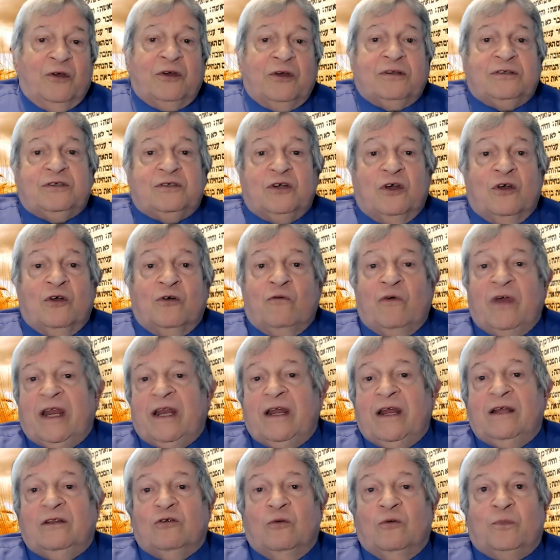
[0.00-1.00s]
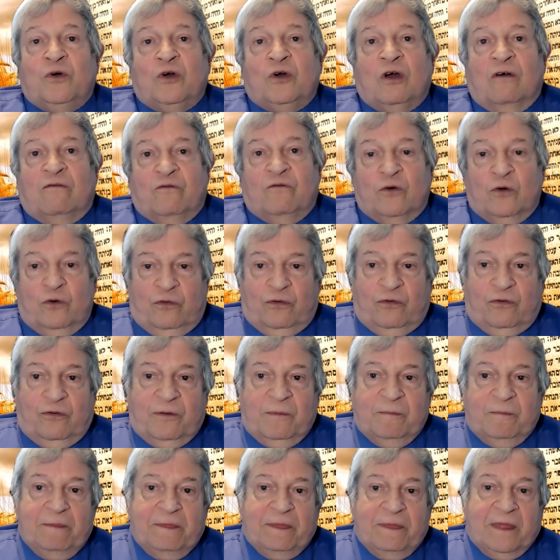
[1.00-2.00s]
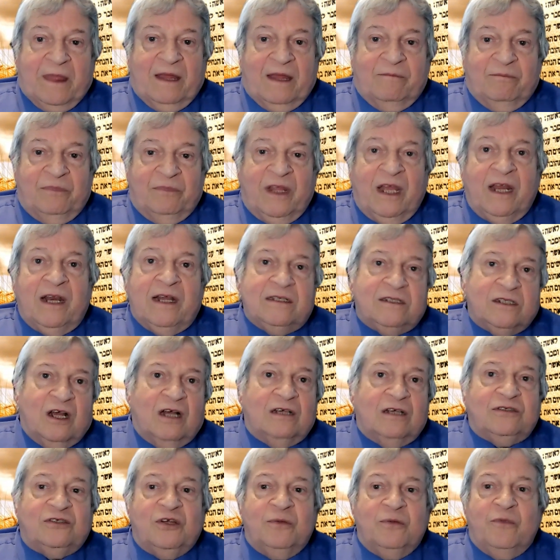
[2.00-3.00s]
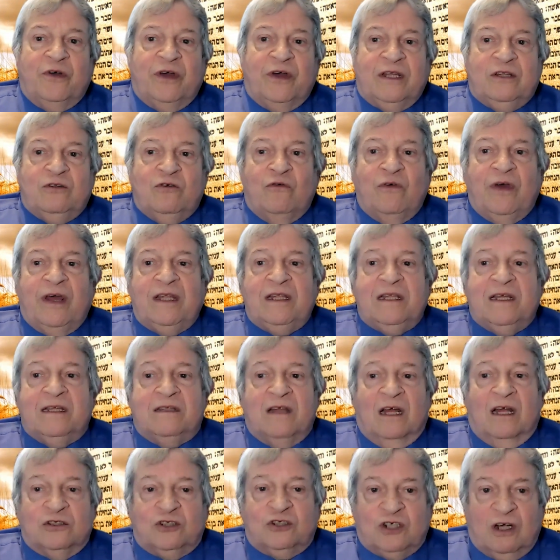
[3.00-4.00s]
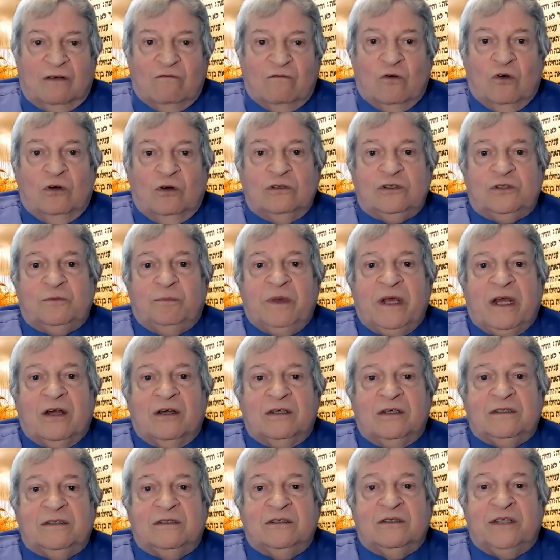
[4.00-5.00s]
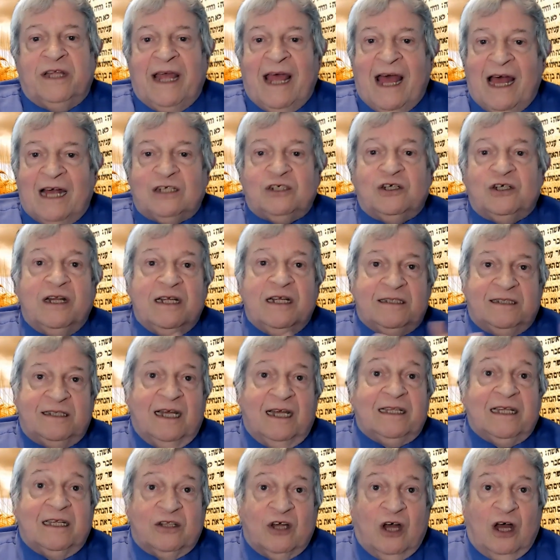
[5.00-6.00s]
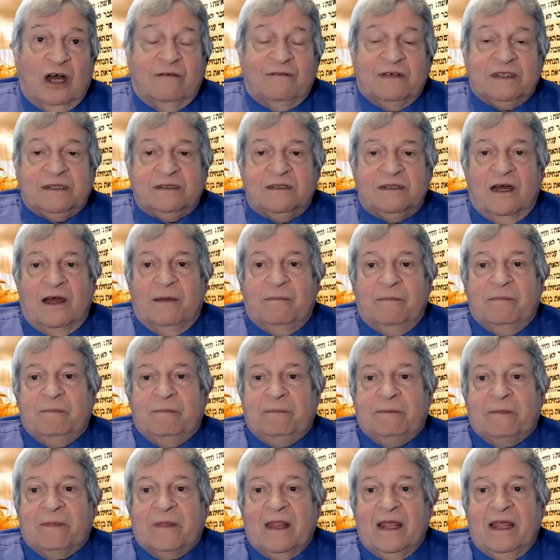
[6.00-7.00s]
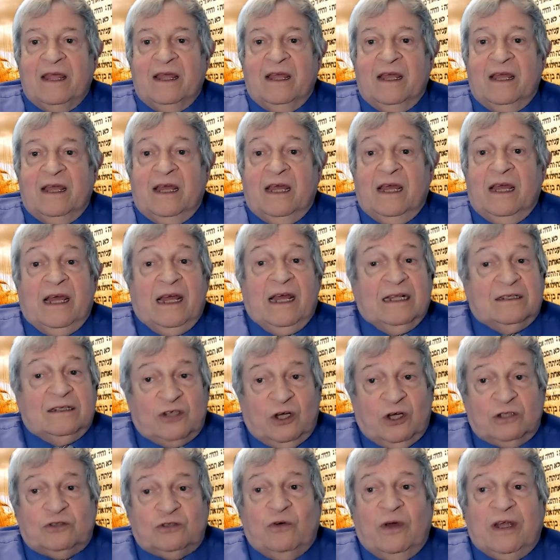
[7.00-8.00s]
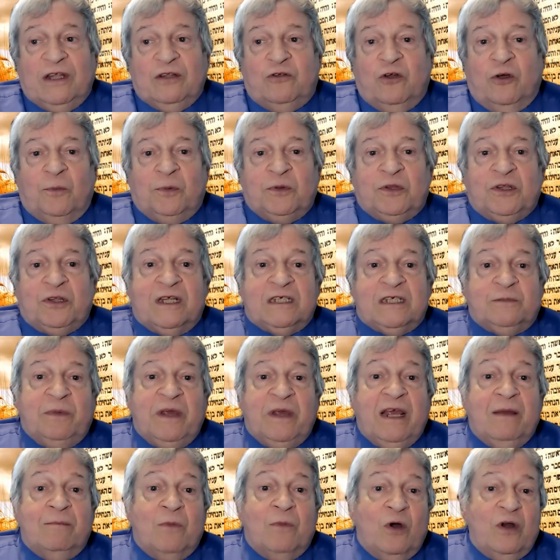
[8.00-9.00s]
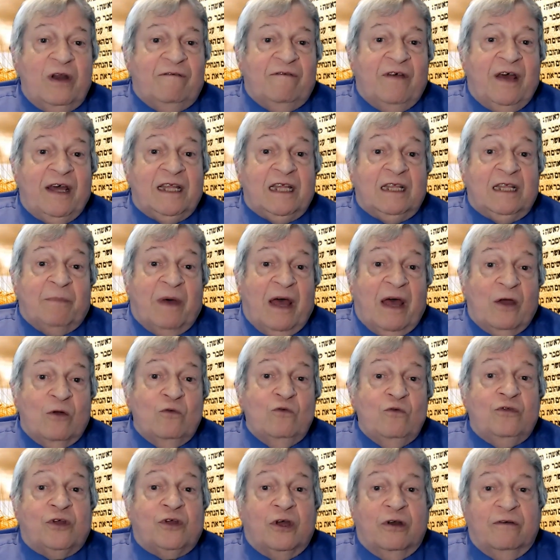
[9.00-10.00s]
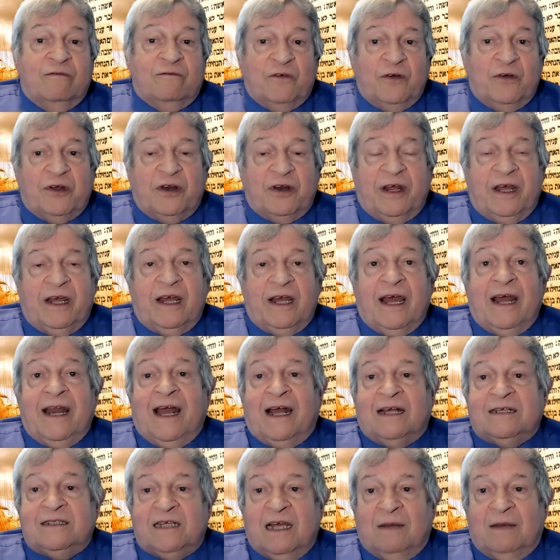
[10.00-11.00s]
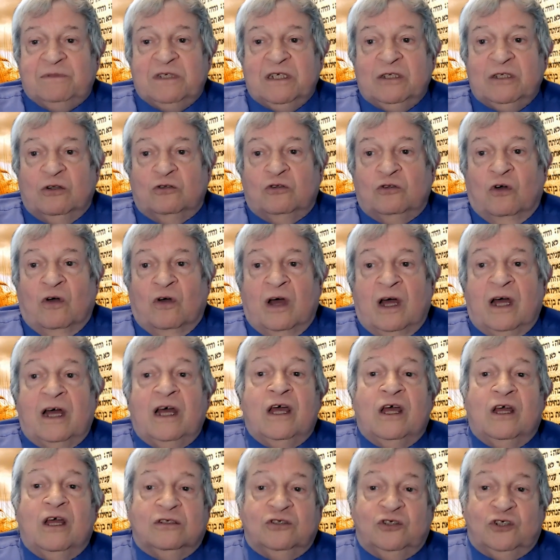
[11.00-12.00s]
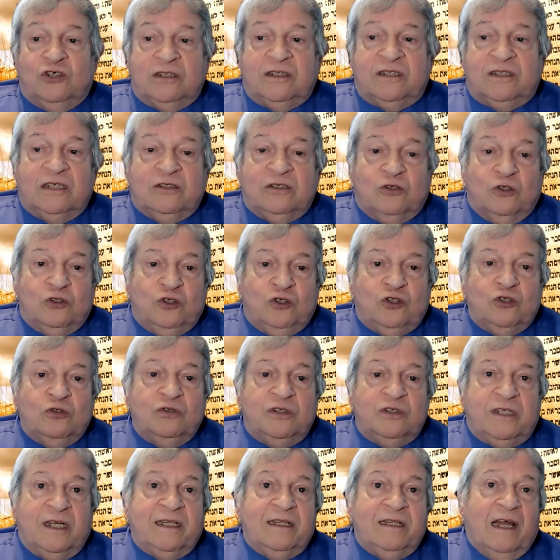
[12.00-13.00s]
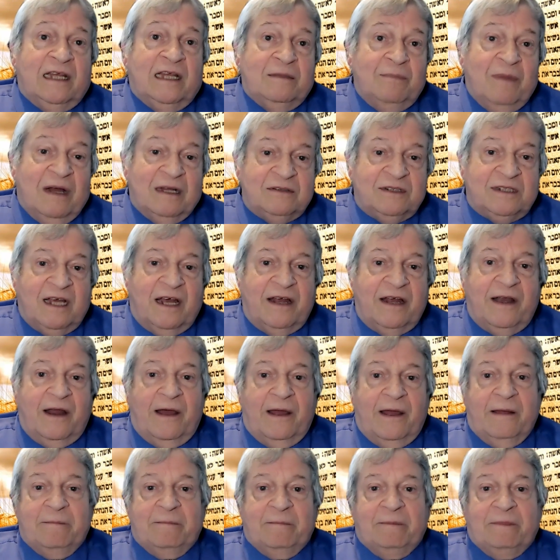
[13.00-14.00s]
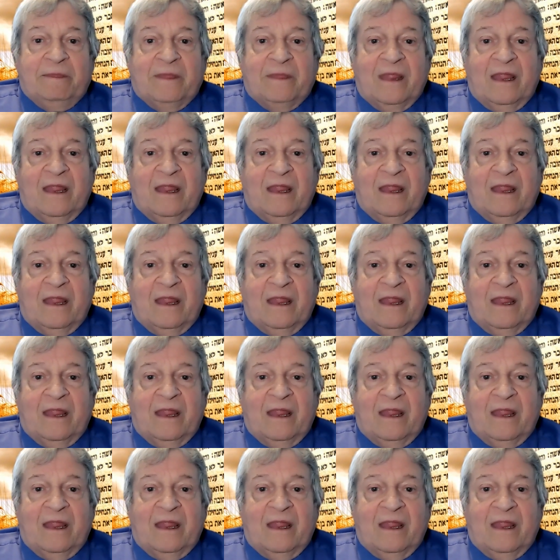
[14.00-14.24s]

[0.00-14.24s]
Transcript: Third, reading the Book of Ruth. It is customary to read it on Shavuot because the action is set at harvest time. It's also interpreted as being motivated by Ruth converting and accepting the Torah just as the Jews did at Mount Sinai.